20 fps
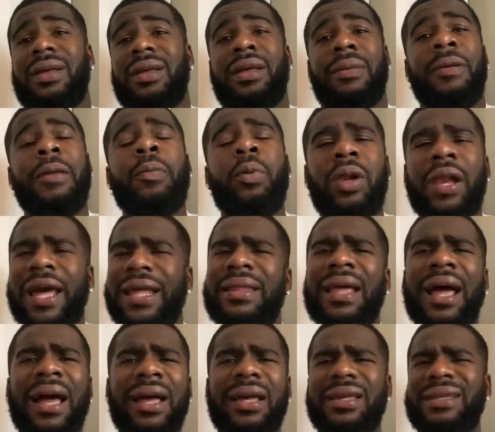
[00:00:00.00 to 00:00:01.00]
People like
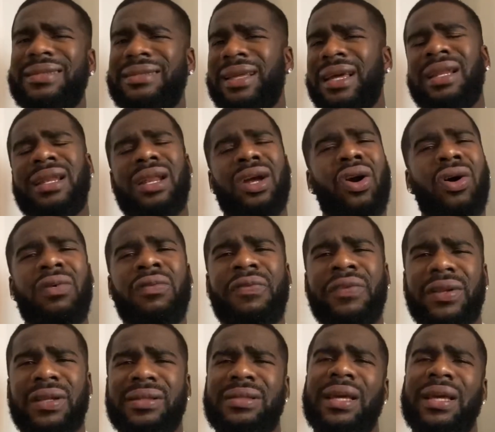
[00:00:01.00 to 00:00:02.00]
that, he's dented the
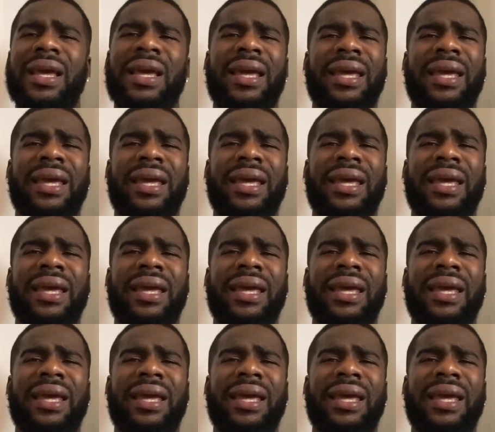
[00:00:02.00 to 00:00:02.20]
confidence.